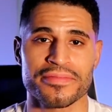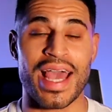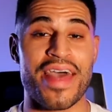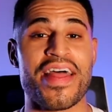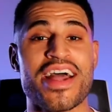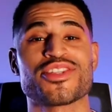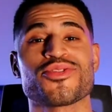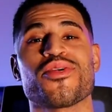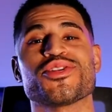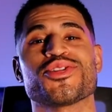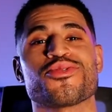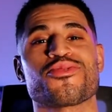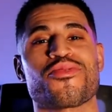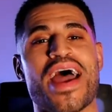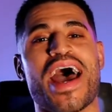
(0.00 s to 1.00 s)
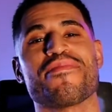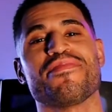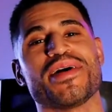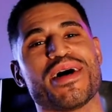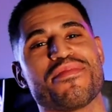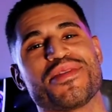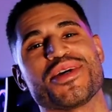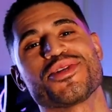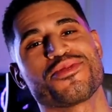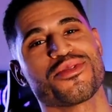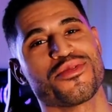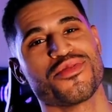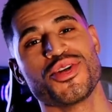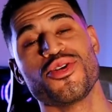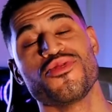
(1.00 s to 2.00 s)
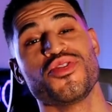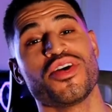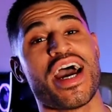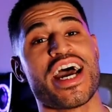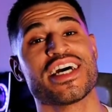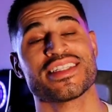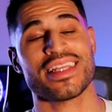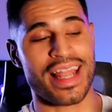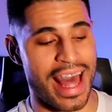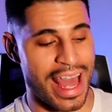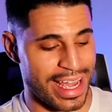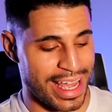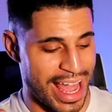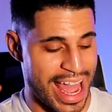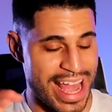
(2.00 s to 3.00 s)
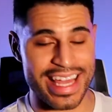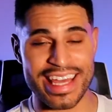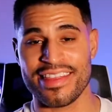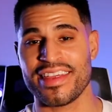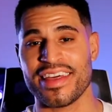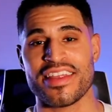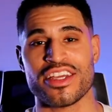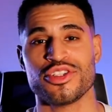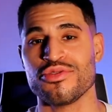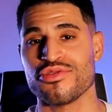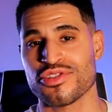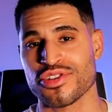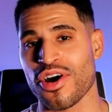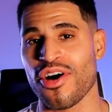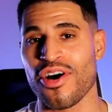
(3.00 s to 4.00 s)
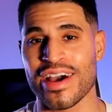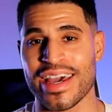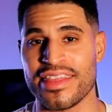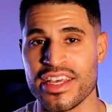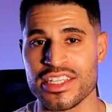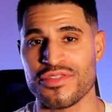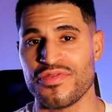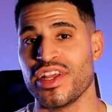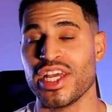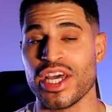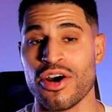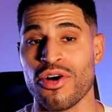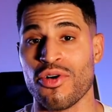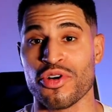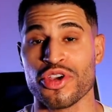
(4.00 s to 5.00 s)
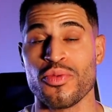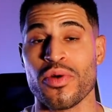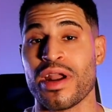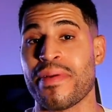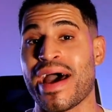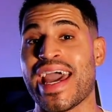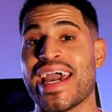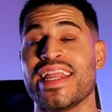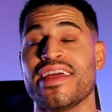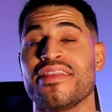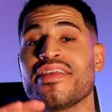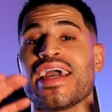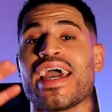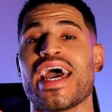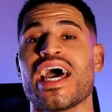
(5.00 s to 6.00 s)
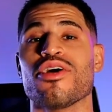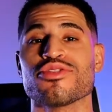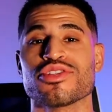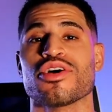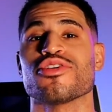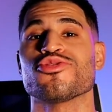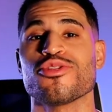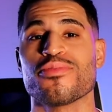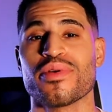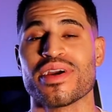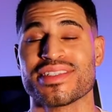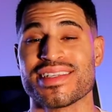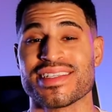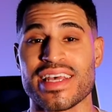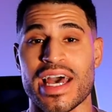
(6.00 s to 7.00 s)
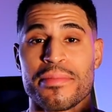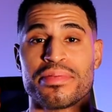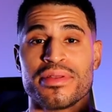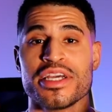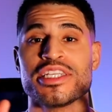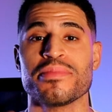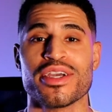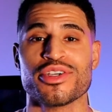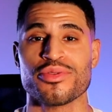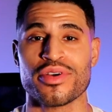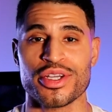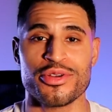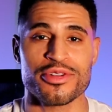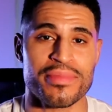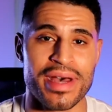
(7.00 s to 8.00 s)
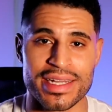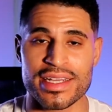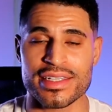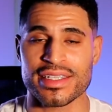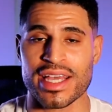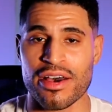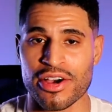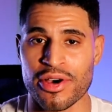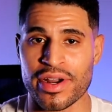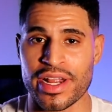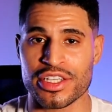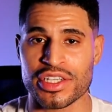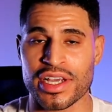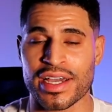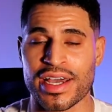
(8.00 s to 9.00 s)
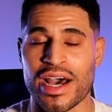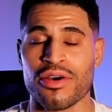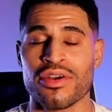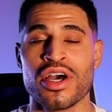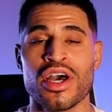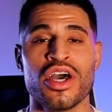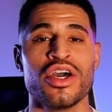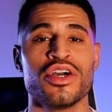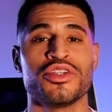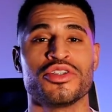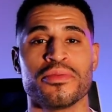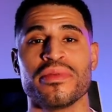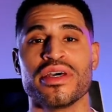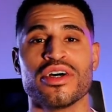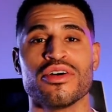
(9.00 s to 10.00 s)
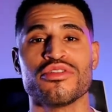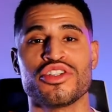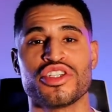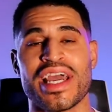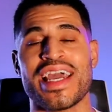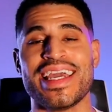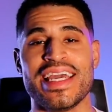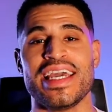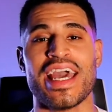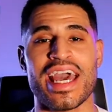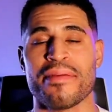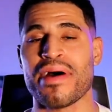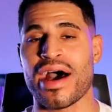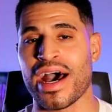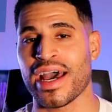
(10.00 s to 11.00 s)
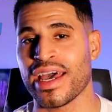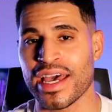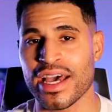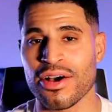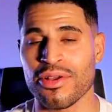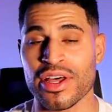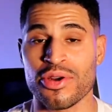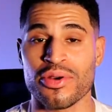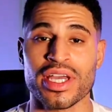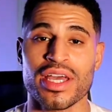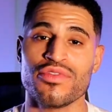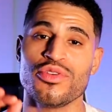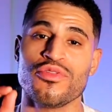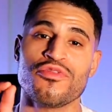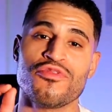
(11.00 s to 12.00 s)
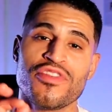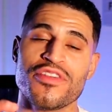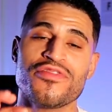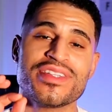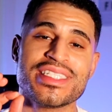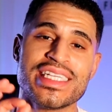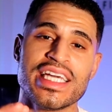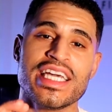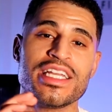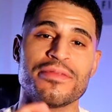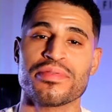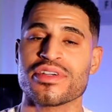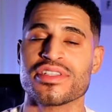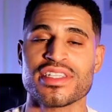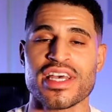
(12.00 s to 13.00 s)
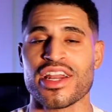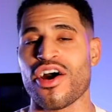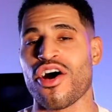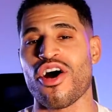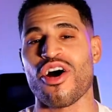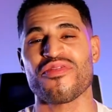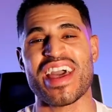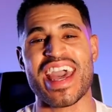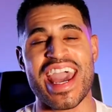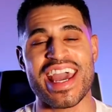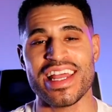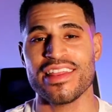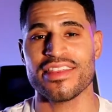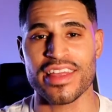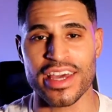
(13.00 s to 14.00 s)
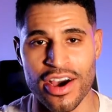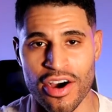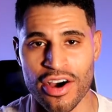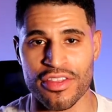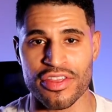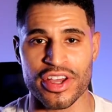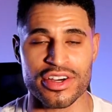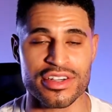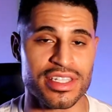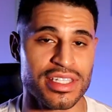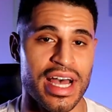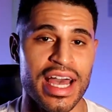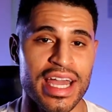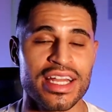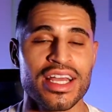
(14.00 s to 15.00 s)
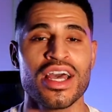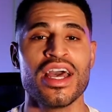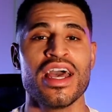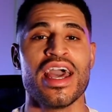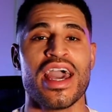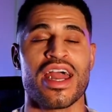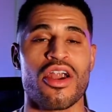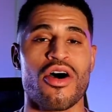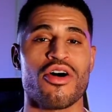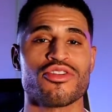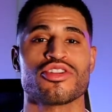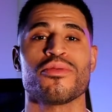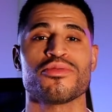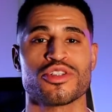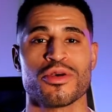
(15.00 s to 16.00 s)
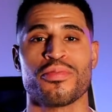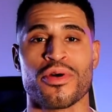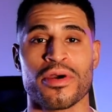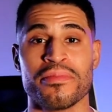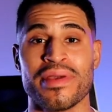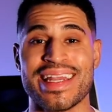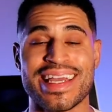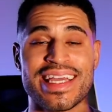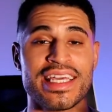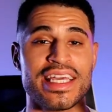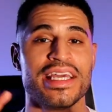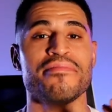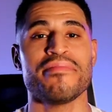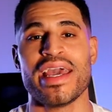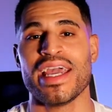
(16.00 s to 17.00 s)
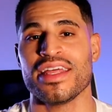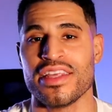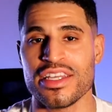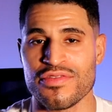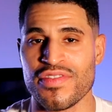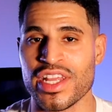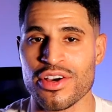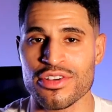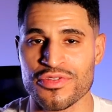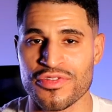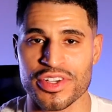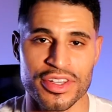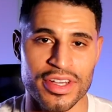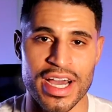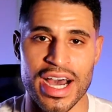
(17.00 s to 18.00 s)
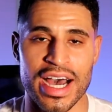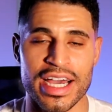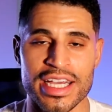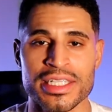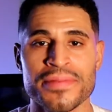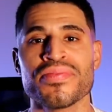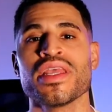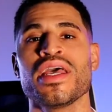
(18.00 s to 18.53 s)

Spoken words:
And that's going to wrap up this review. If you guys like anything that you saw in this video, or you want to buy anything else on SUPERX's site, please make sure to use my discount code at checkout, Jemil, Jemil. It'll give you 15% off anything on their site, and it also helps support me to keep making these videos for you guys.